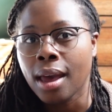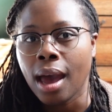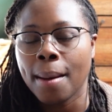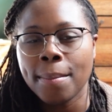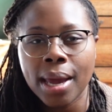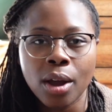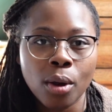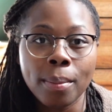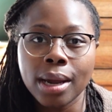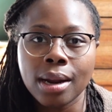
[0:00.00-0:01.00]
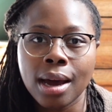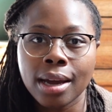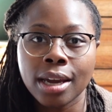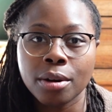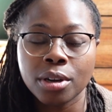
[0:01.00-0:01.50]
I may or may
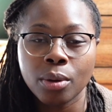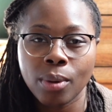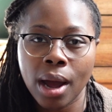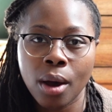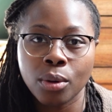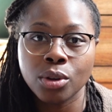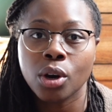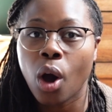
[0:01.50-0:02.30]
not carry around